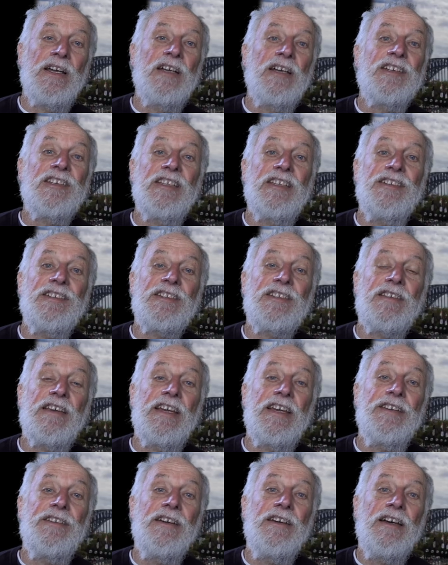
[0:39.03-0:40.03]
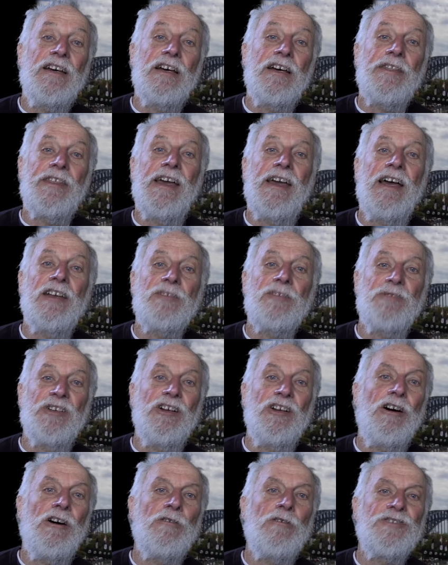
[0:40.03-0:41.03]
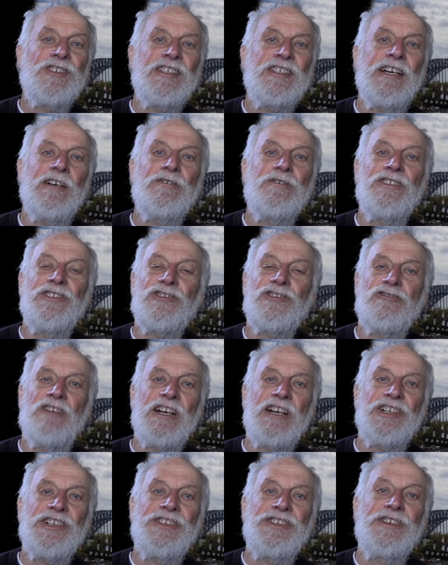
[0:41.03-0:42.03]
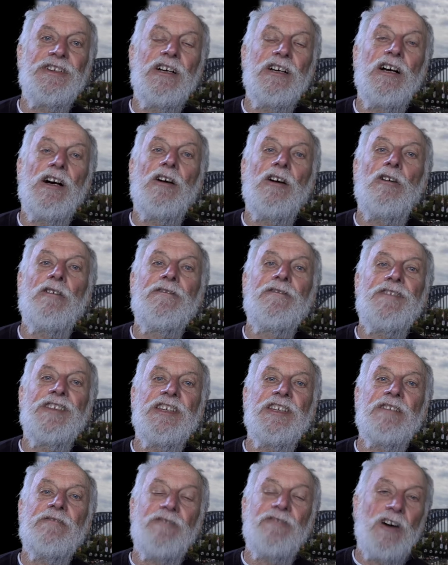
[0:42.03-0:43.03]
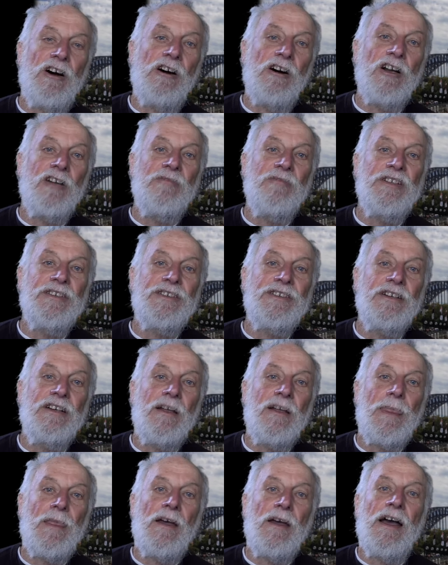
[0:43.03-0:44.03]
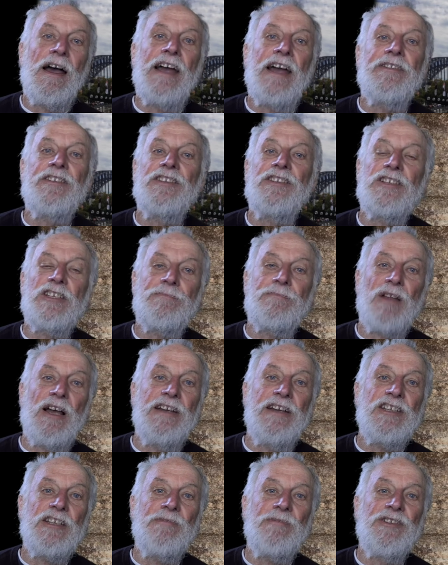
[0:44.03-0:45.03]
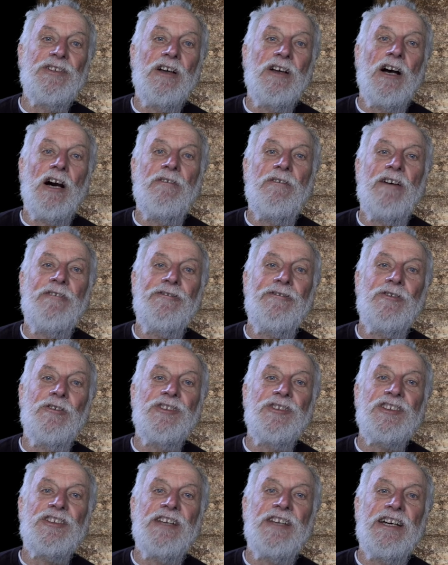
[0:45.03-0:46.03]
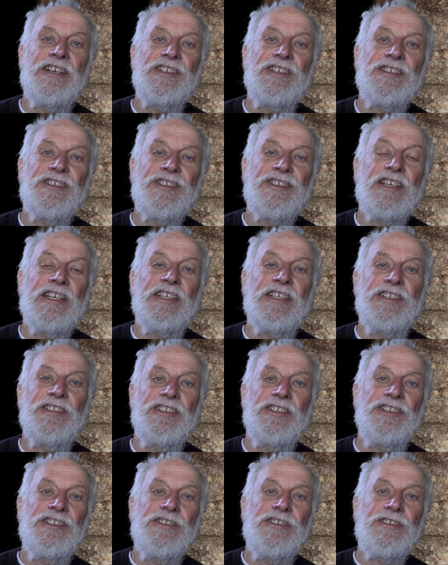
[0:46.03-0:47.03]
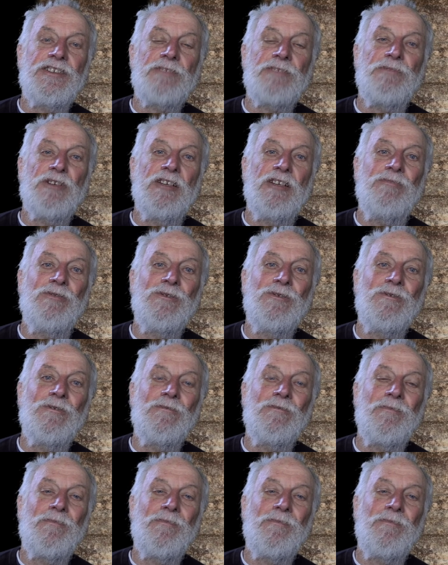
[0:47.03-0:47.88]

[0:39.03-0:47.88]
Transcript: Since then, there has been wholesale destruction of the environment and the displacement of our First Nations Indigenous people.